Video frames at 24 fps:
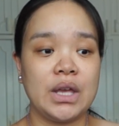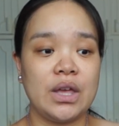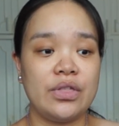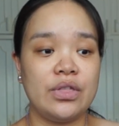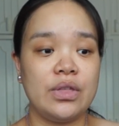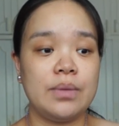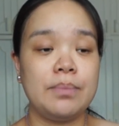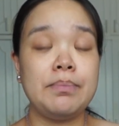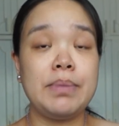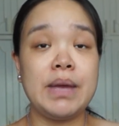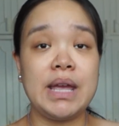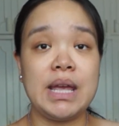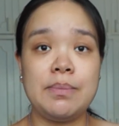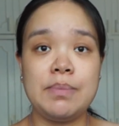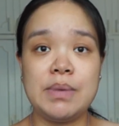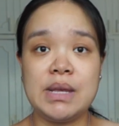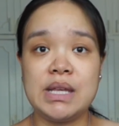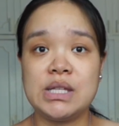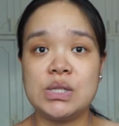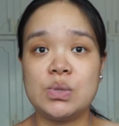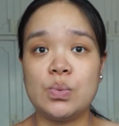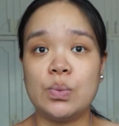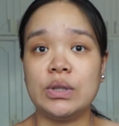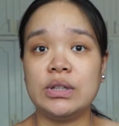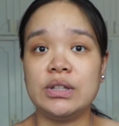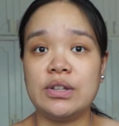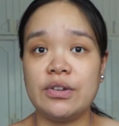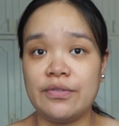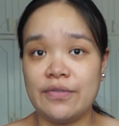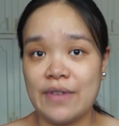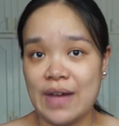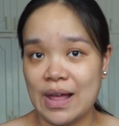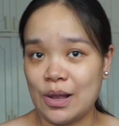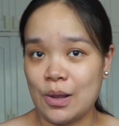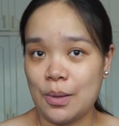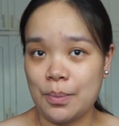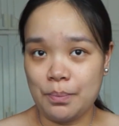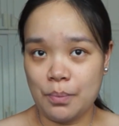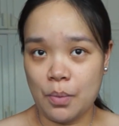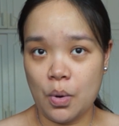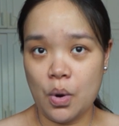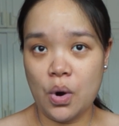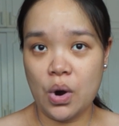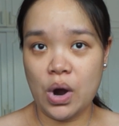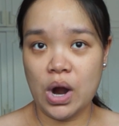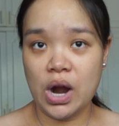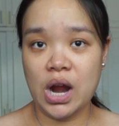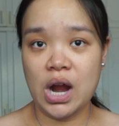the babies will develop
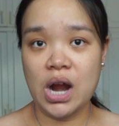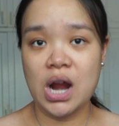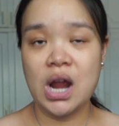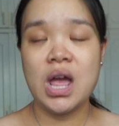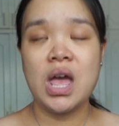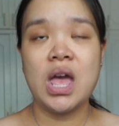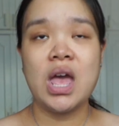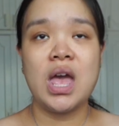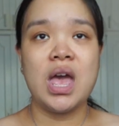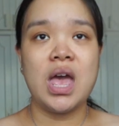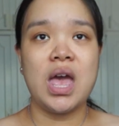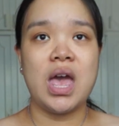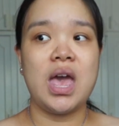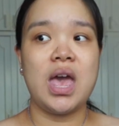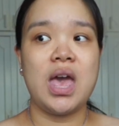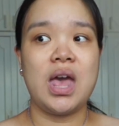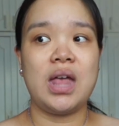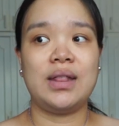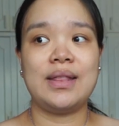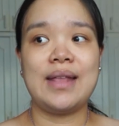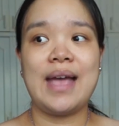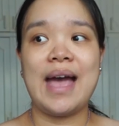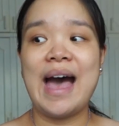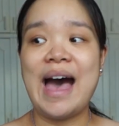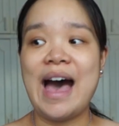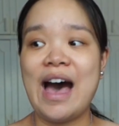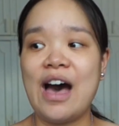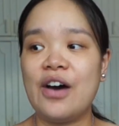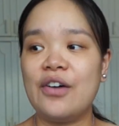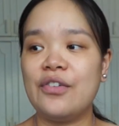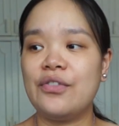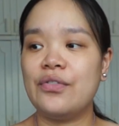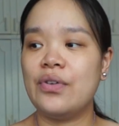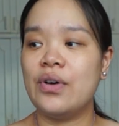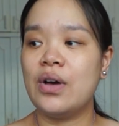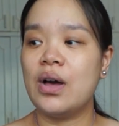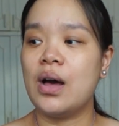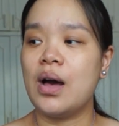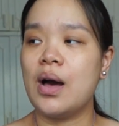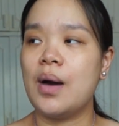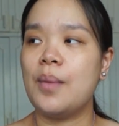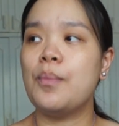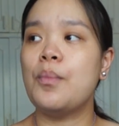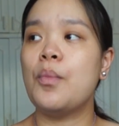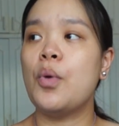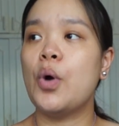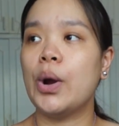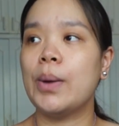more and have
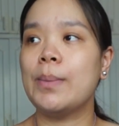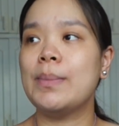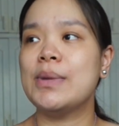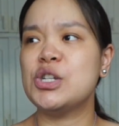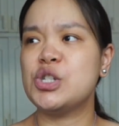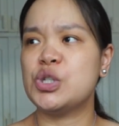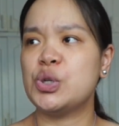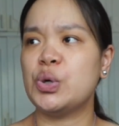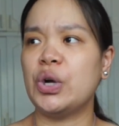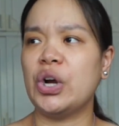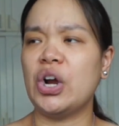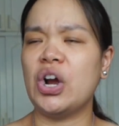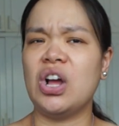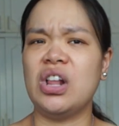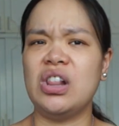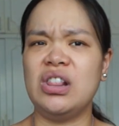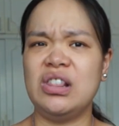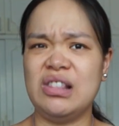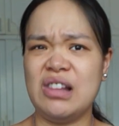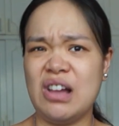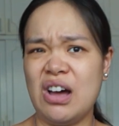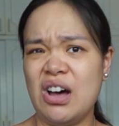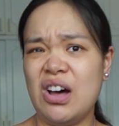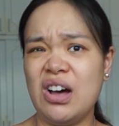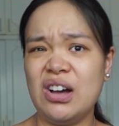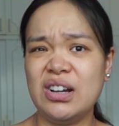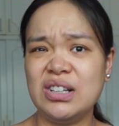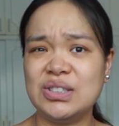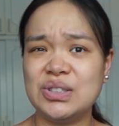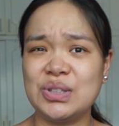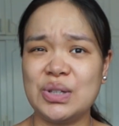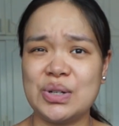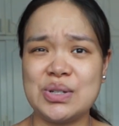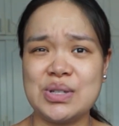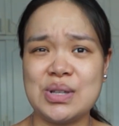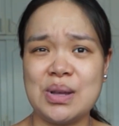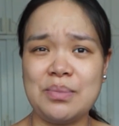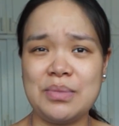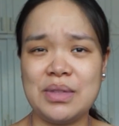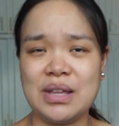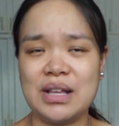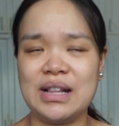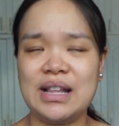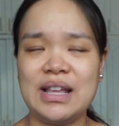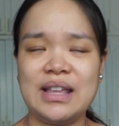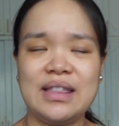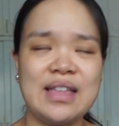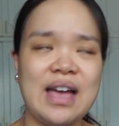more mature lungs or
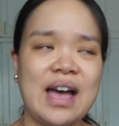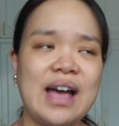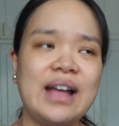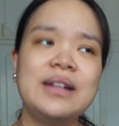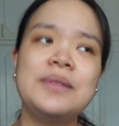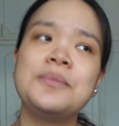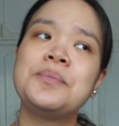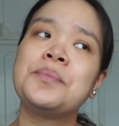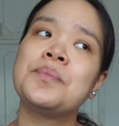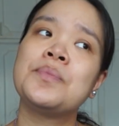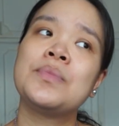something like that.